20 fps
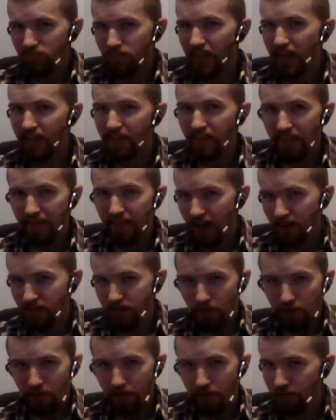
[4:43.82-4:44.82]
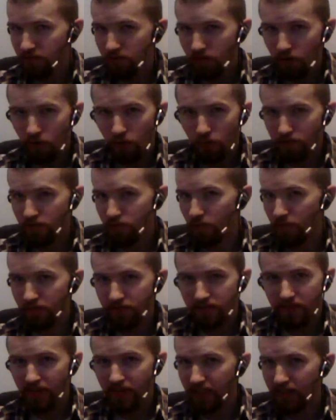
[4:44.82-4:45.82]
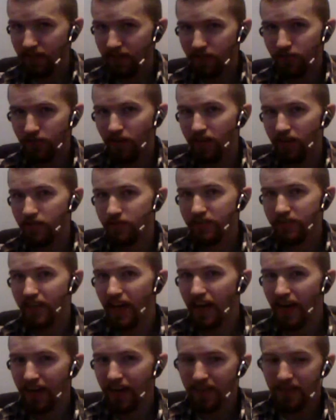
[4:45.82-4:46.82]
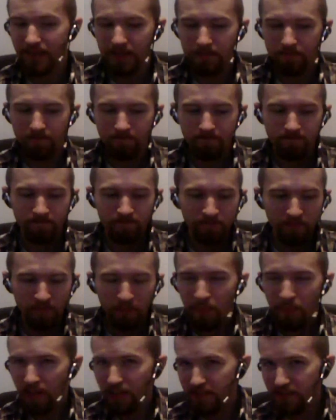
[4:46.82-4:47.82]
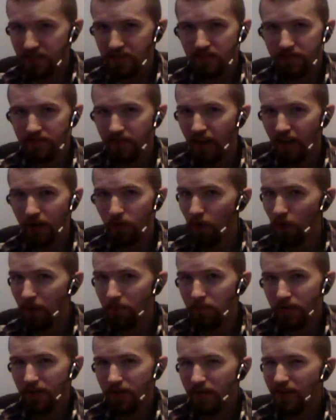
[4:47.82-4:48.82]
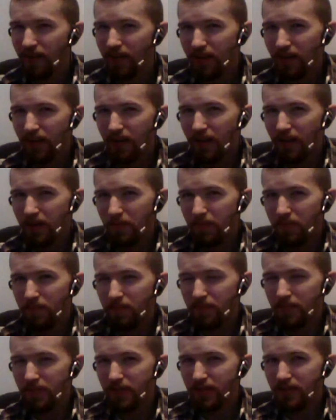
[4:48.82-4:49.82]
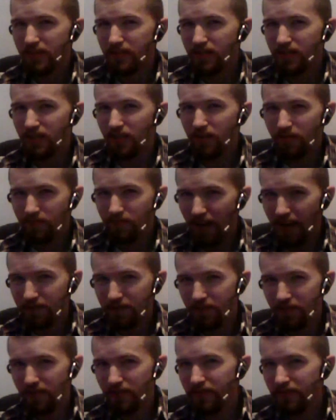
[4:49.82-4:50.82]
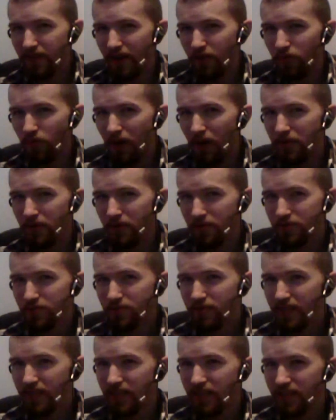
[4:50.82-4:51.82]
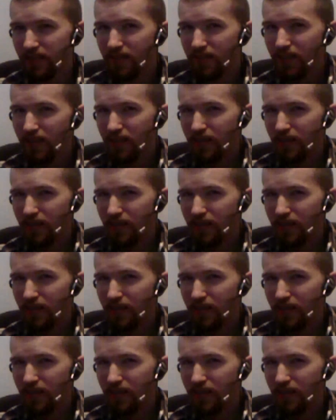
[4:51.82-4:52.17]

he had the 1,000 gold swords thing to try to attack this divine weapon. But, you know, after the divine weapon retreated,